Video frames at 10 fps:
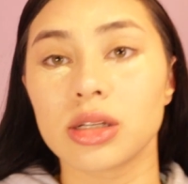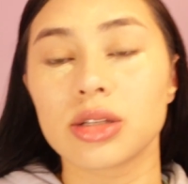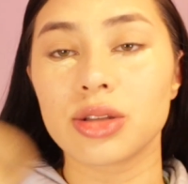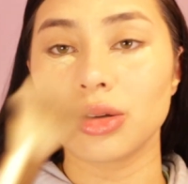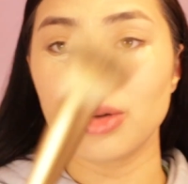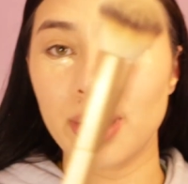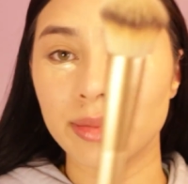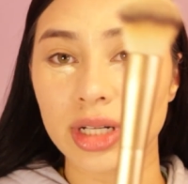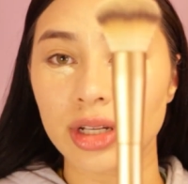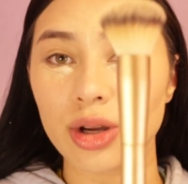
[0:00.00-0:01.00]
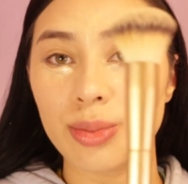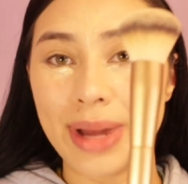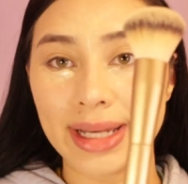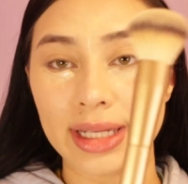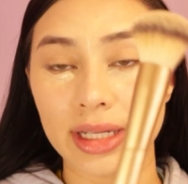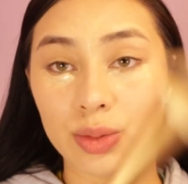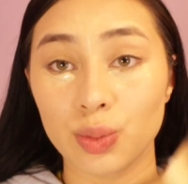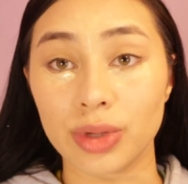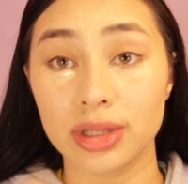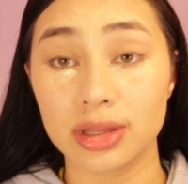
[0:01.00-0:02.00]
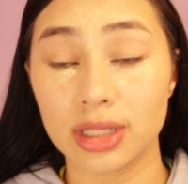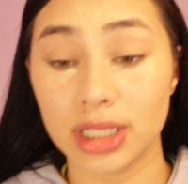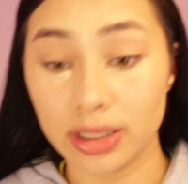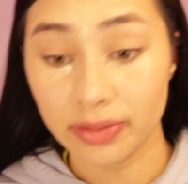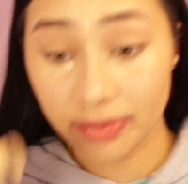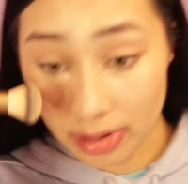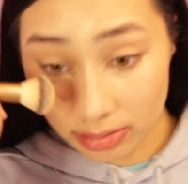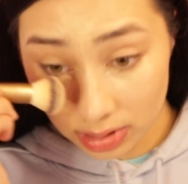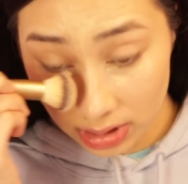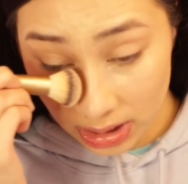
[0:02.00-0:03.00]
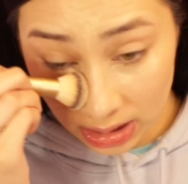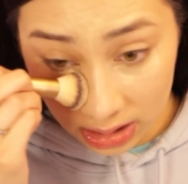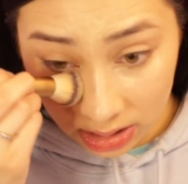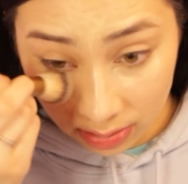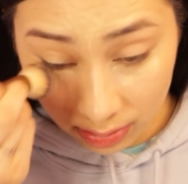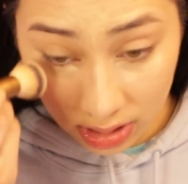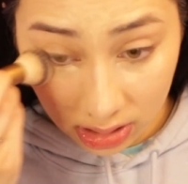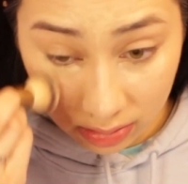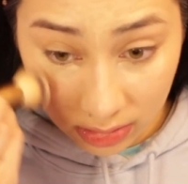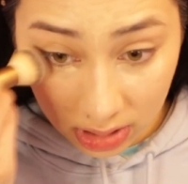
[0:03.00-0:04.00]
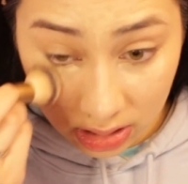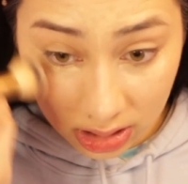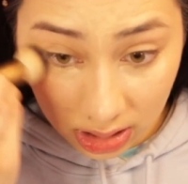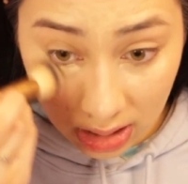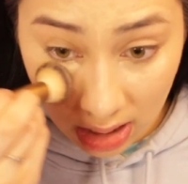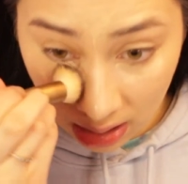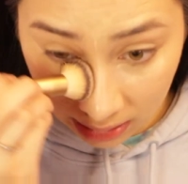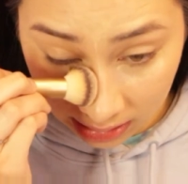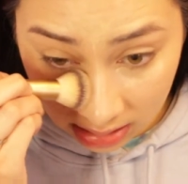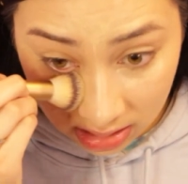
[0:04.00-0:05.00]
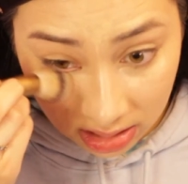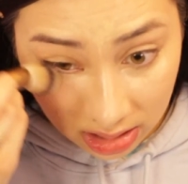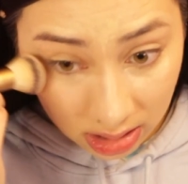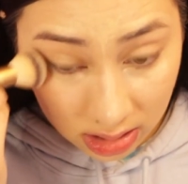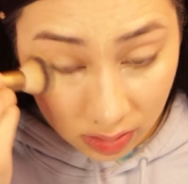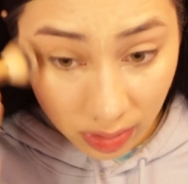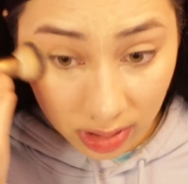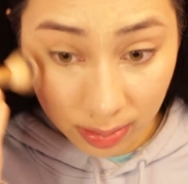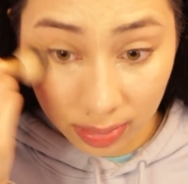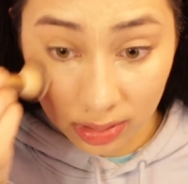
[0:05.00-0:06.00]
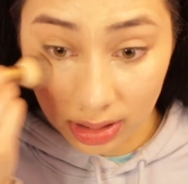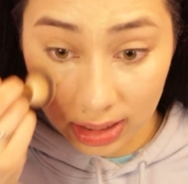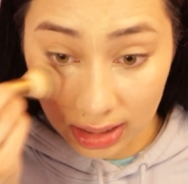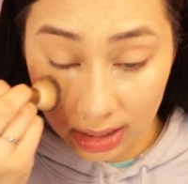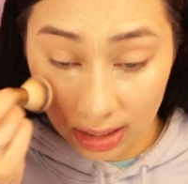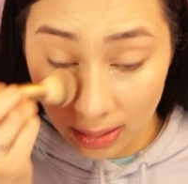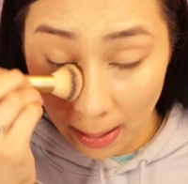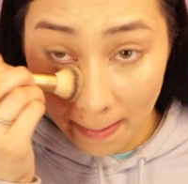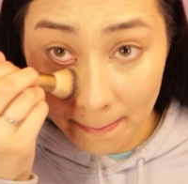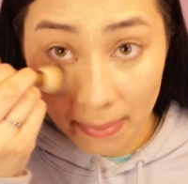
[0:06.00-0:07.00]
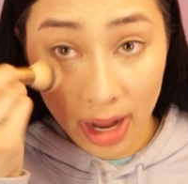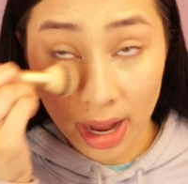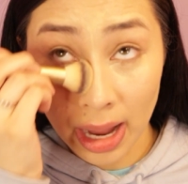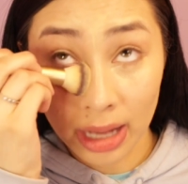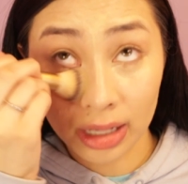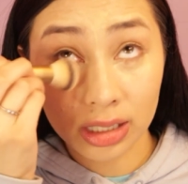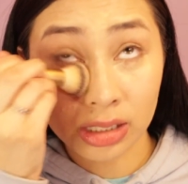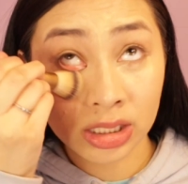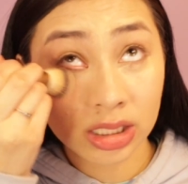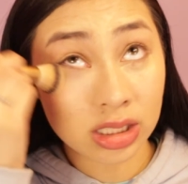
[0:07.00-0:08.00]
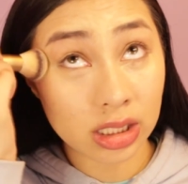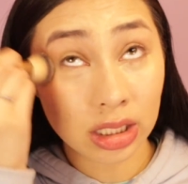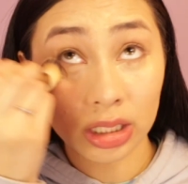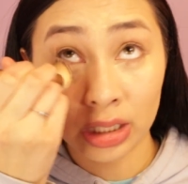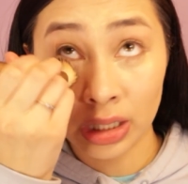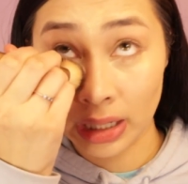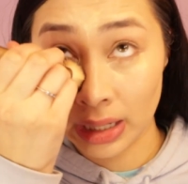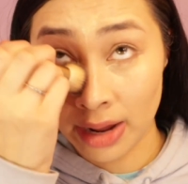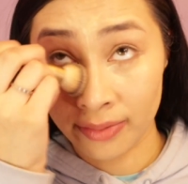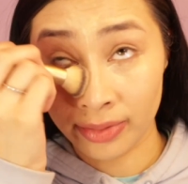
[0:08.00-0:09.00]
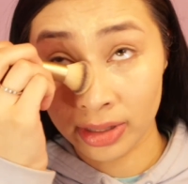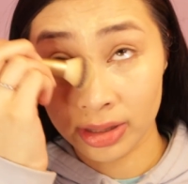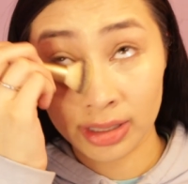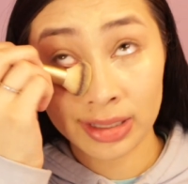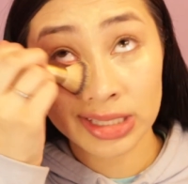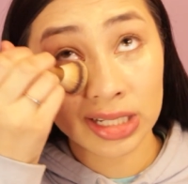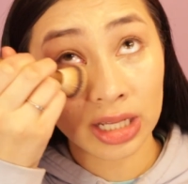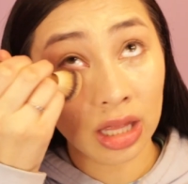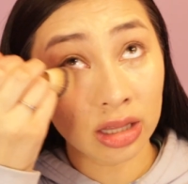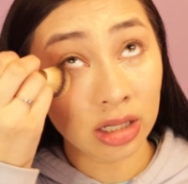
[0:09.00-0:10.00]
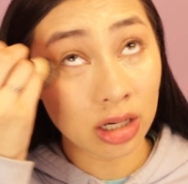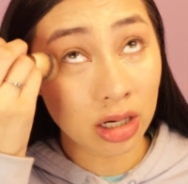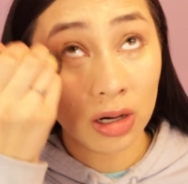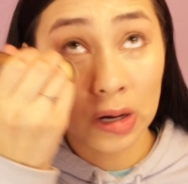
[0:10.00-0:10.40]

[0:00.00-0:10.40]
So now I'm gonna go back in with the foundation brush. I'm gonna see how this does with blending my concealer and everything together.